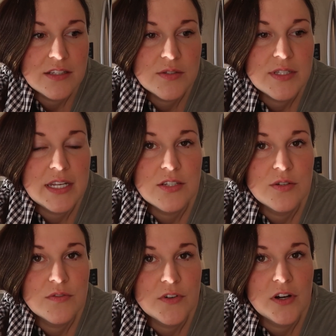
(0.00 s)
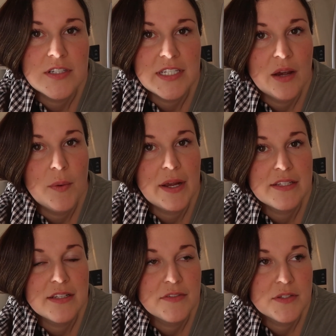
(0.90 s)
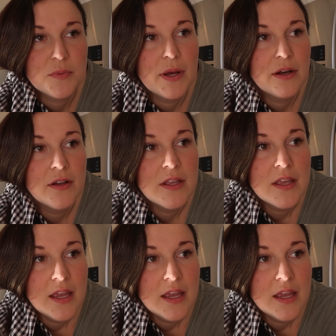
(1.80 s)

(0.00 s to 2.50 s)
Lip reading: So stay tuned for our DIY stuff as well.